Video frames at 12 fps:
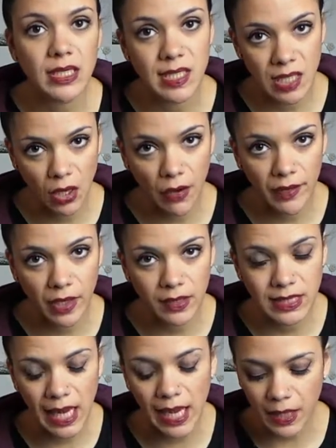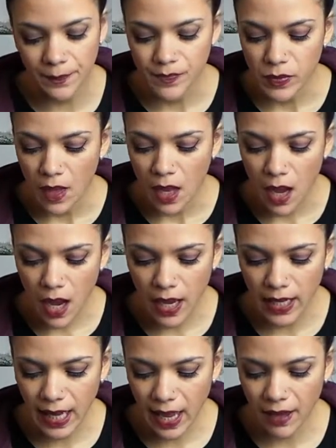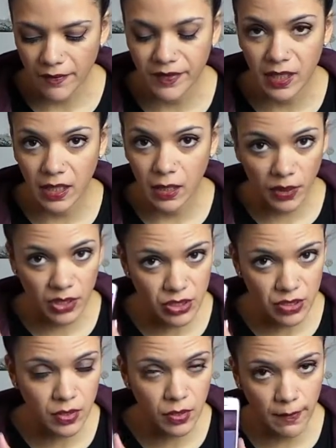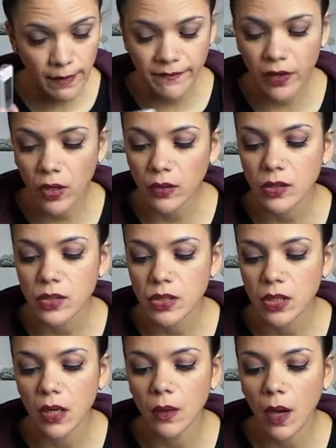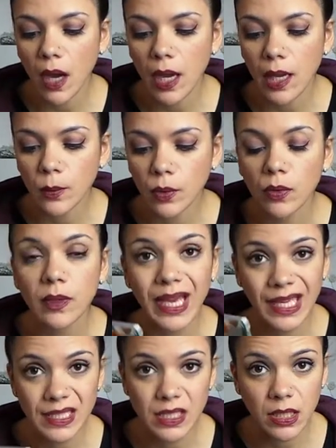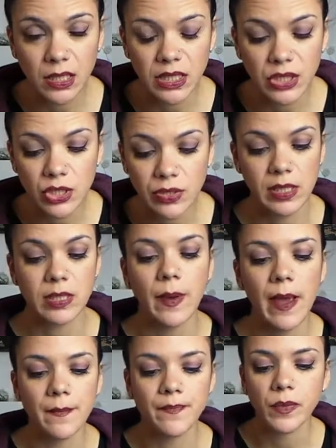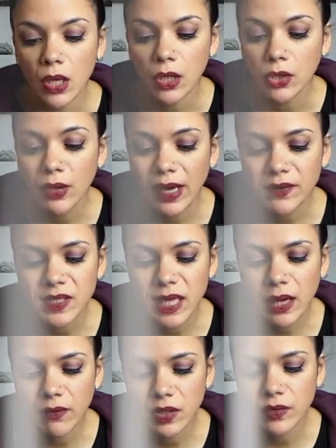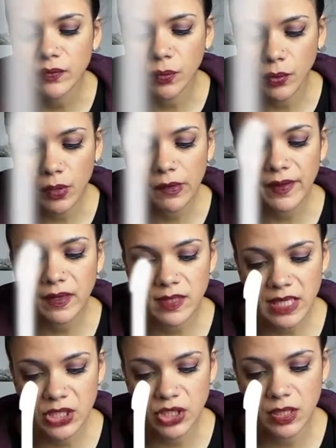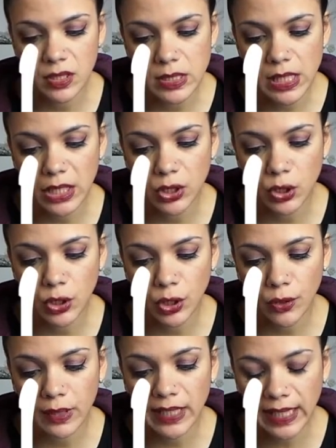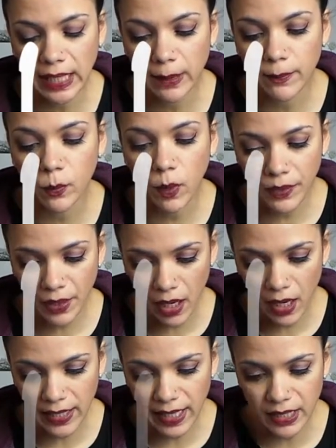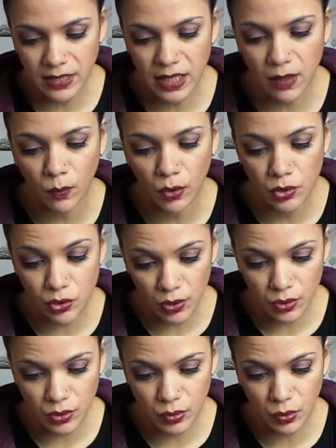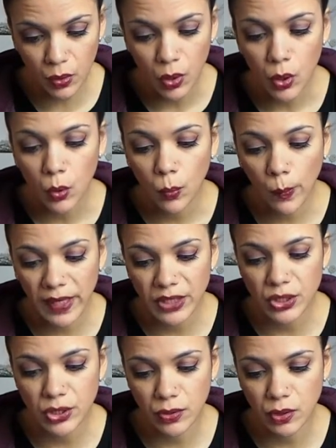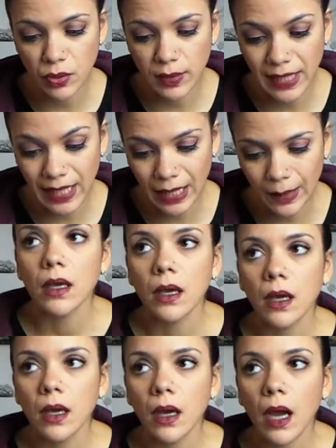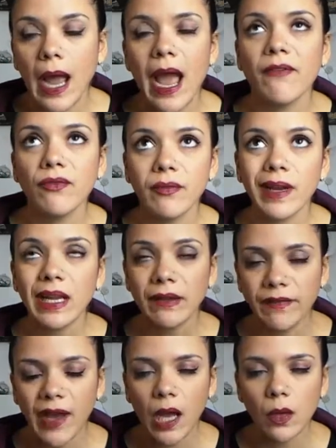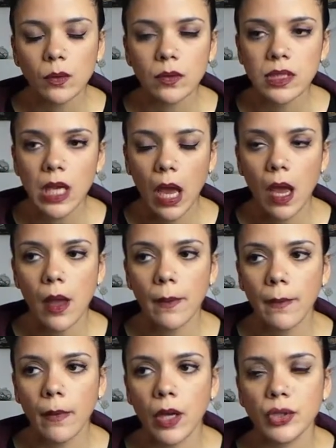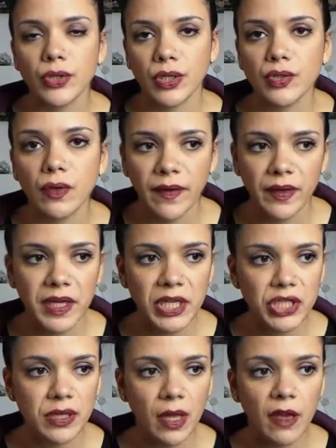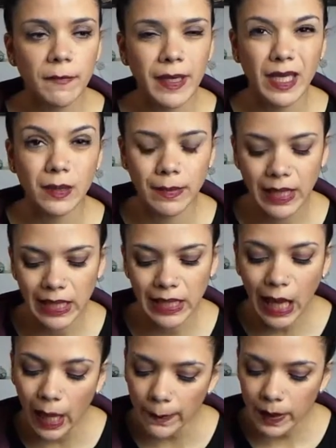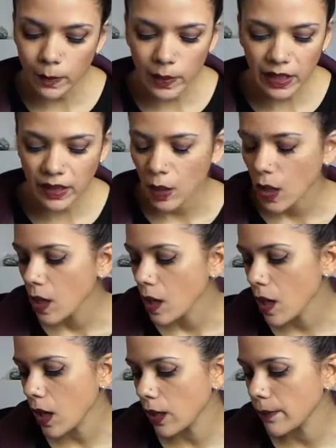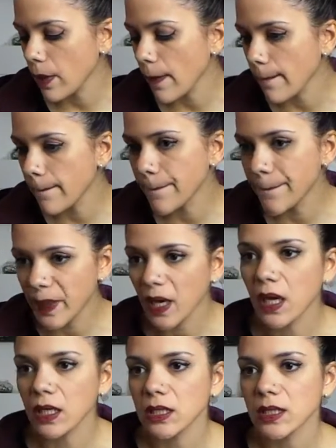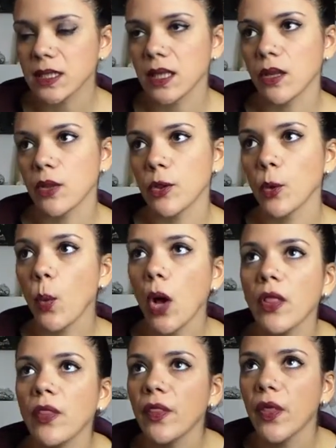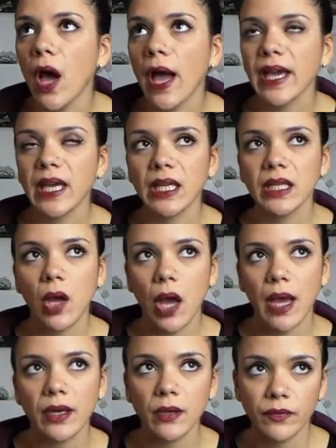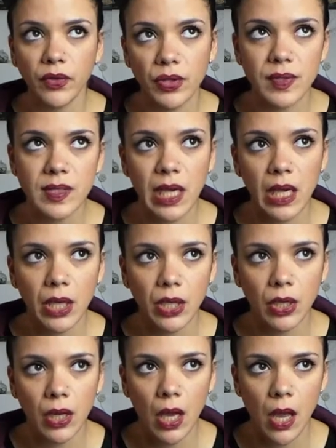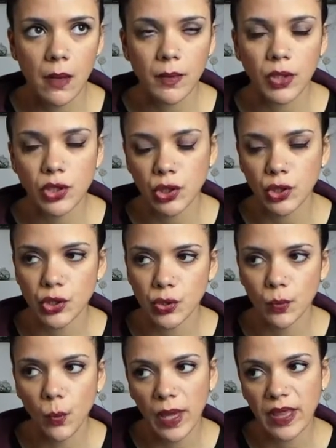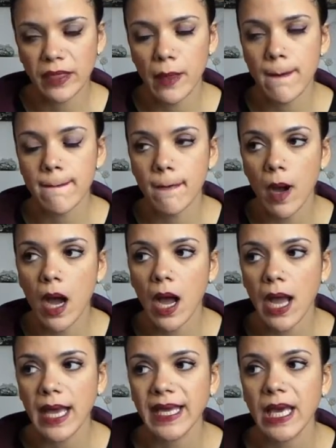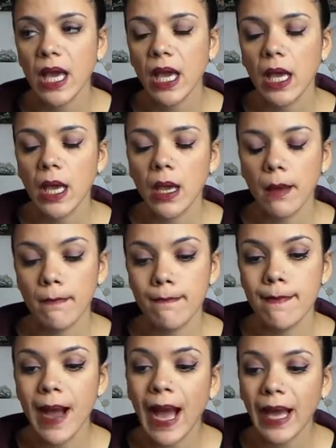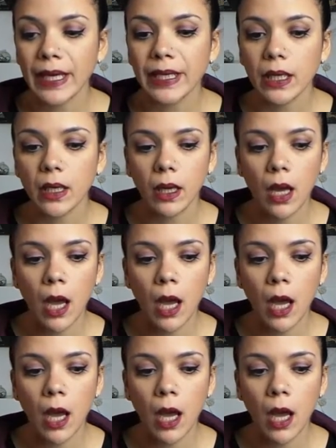scenario tag. I have the questions on my phone, so I will get started straight away. You have to get rid of all your foundations and you can only keep one high-end and one drugstore. Which do you keep? I haven't really found a drugstore foundation that I've been completely happy with, but the one that I can kind of use in conjunction with my MAC